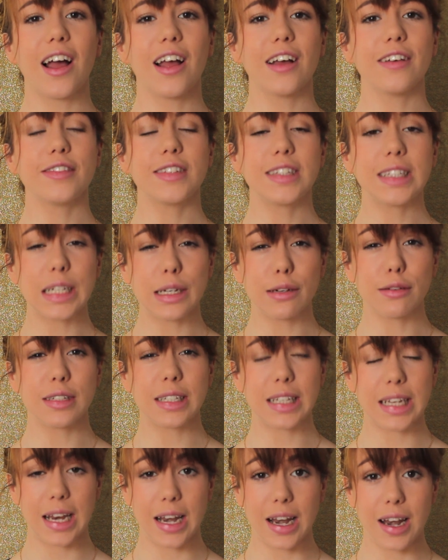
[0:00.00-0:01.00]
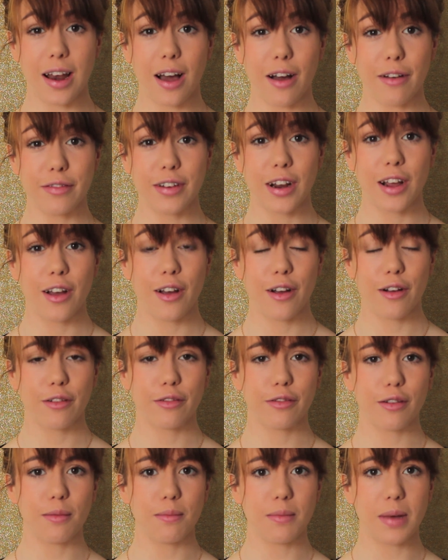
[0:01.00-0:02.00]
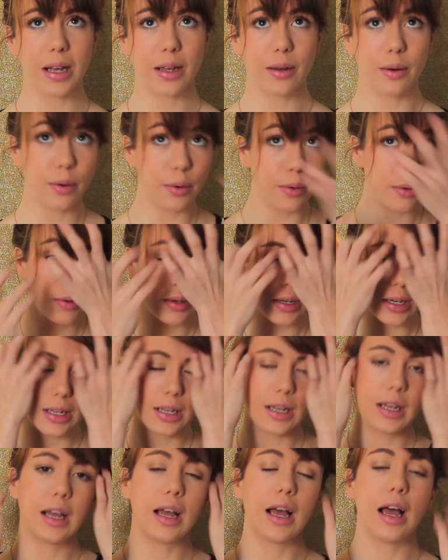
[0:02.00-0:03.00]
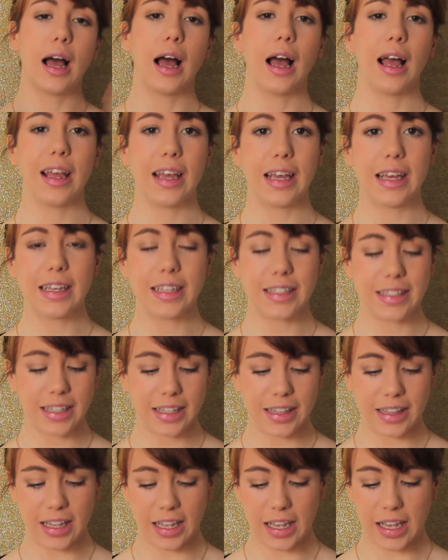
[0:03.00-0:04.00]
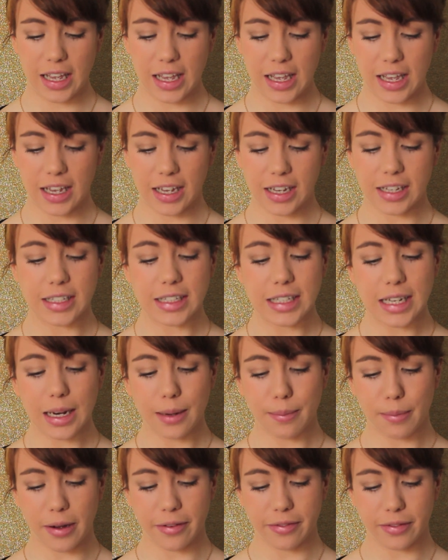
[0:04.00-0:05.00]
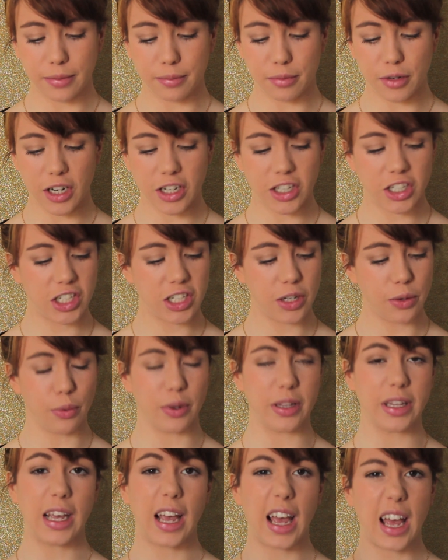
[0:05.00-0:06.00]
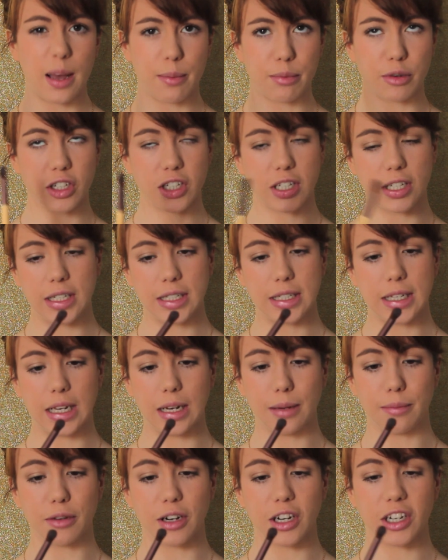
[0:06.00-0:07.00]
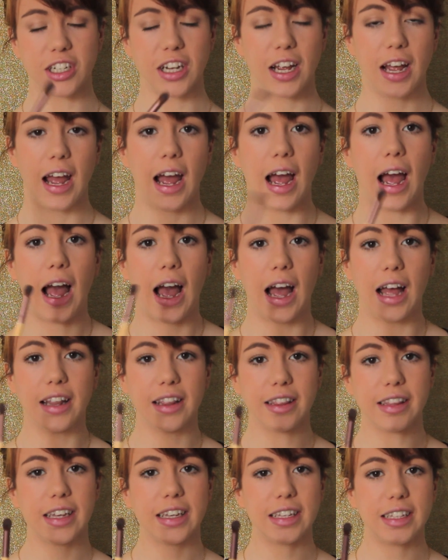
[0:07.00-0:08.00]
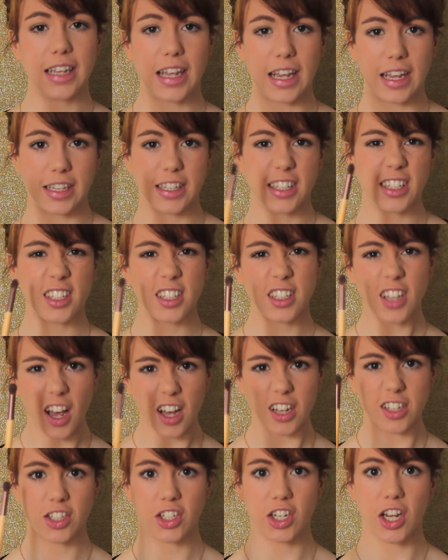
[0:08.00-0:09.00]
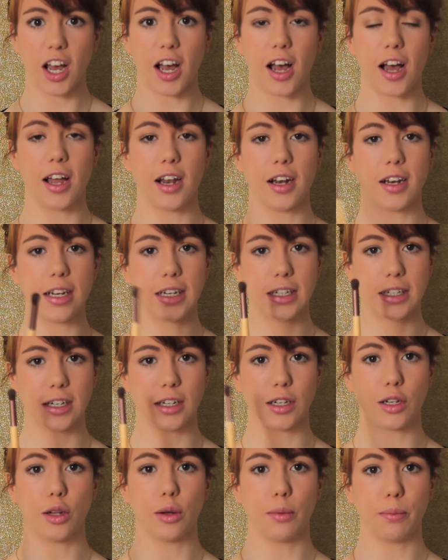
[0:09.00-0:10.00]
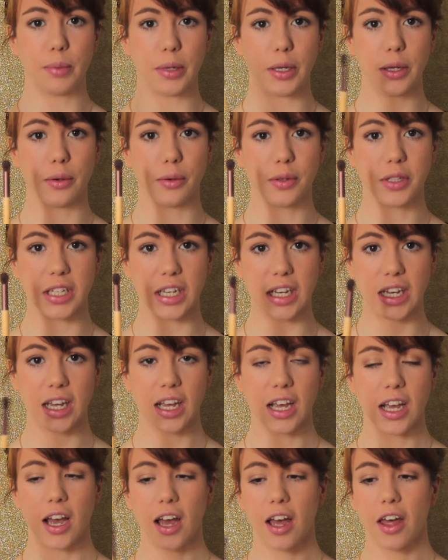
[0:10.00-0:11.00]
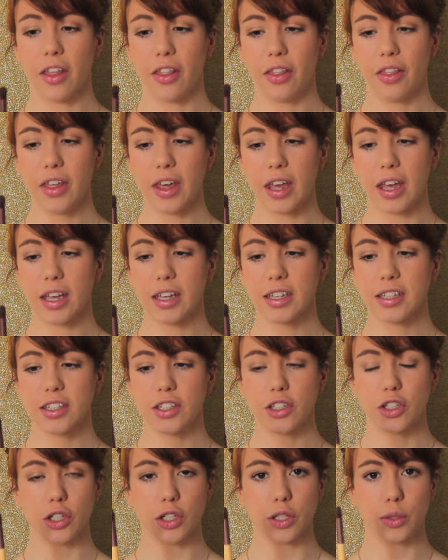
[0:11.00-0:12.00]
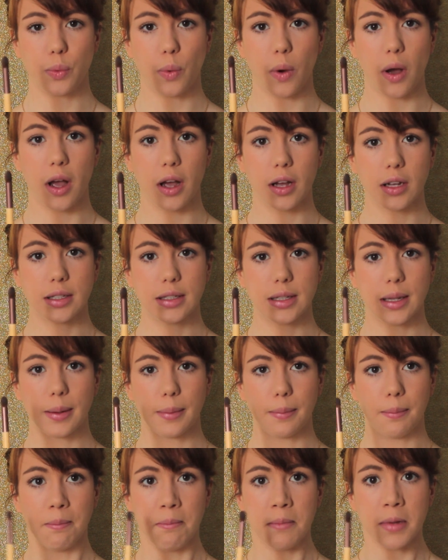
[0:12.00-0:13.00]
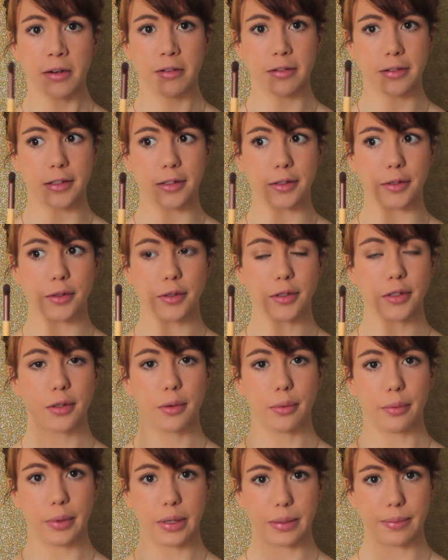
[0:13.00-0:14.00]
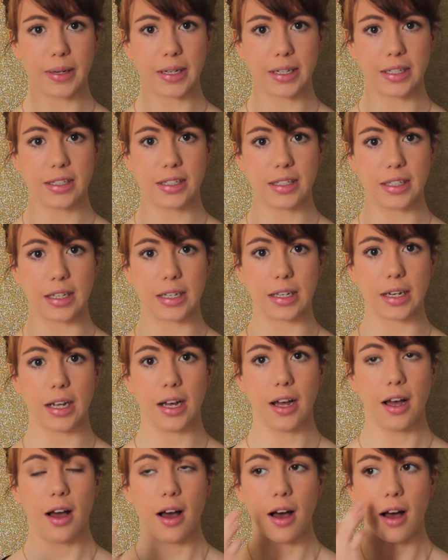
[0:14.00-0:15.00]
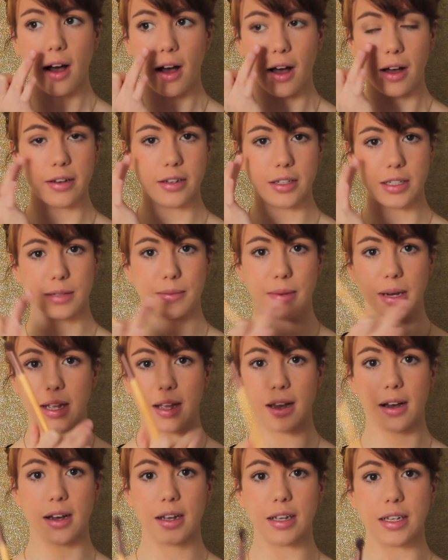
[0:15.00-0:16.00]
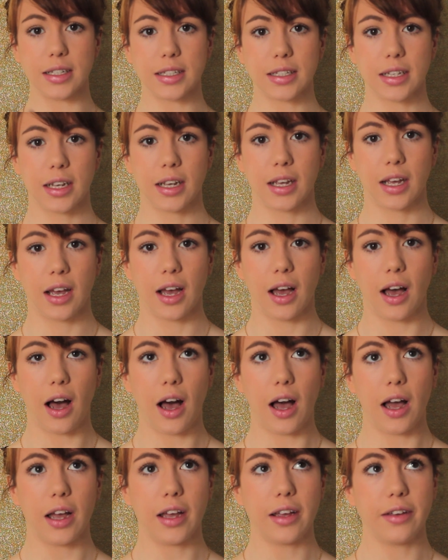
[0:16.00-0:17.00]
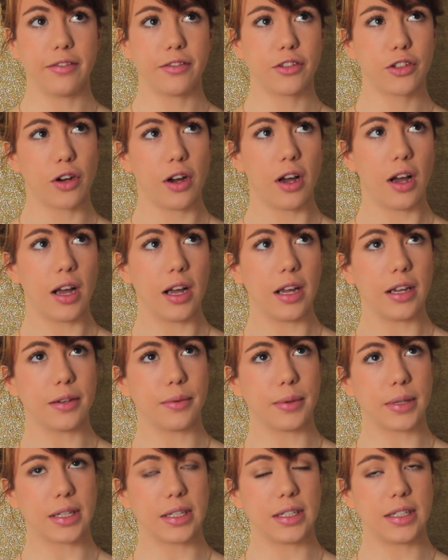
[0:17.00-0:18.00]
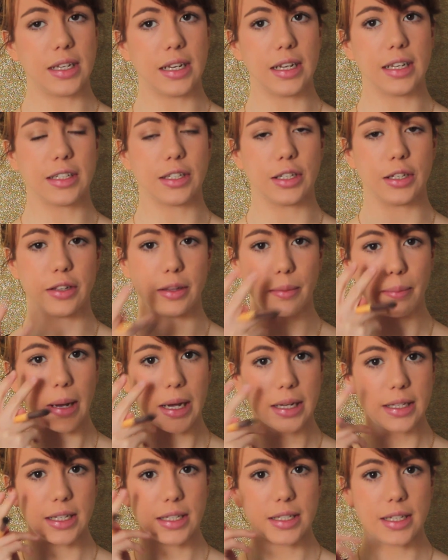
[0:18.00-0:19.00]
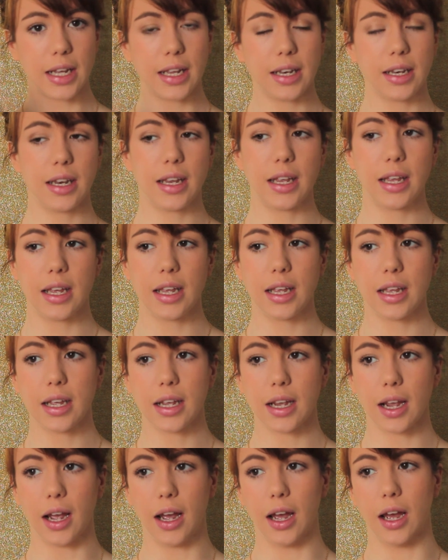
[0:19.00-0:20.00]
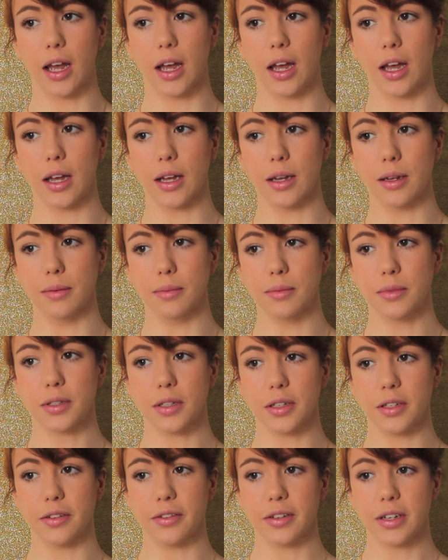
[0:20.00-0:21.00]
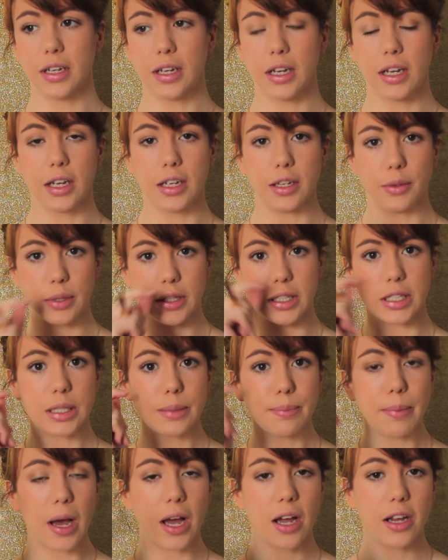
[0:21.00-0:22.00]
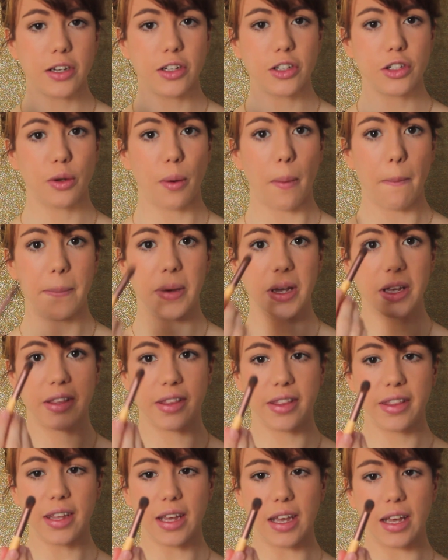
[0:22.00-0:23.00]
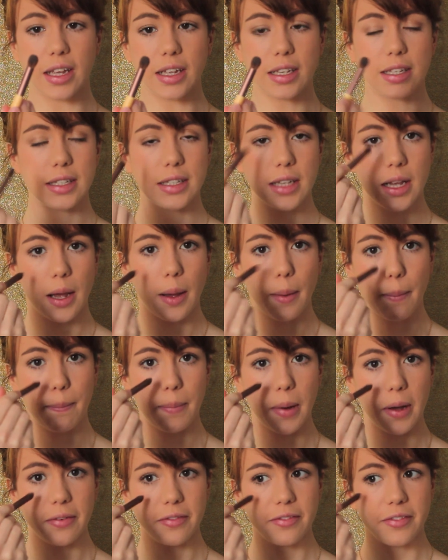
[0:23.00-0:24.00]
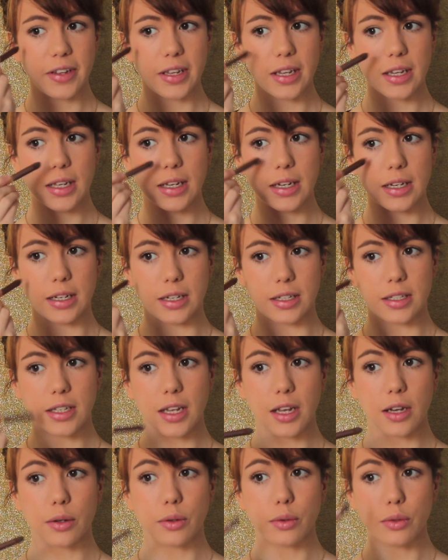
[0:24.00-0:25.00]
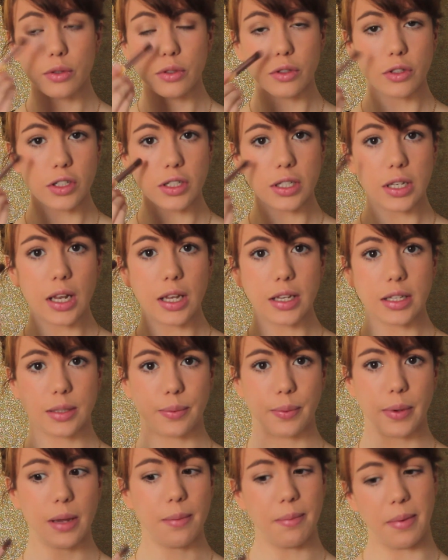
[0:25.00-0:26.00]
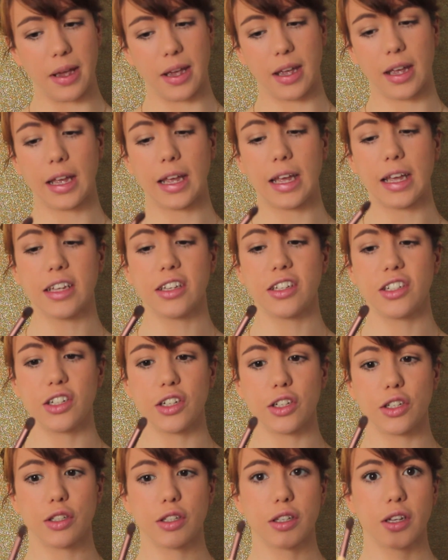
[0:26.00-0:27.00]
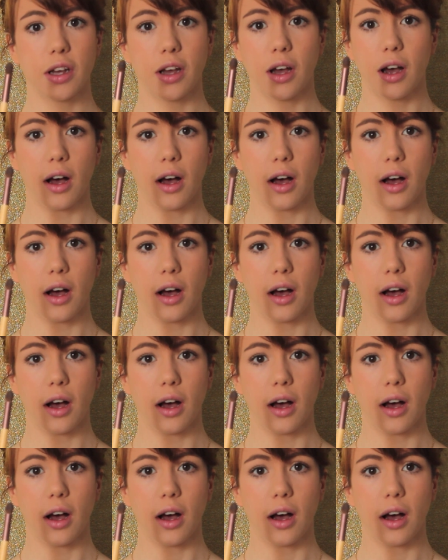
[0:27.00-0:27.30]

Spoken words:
I have seriously loved from my haul is the concealer buffing brush, or the Airbrush concealer brush, and this is such a little beauty. This just works miracles with my concealer under my eyes. I've tried with concealer sort of the patting technique, sort of with a sponge, but this buffing in little circles or just light sweeping is just,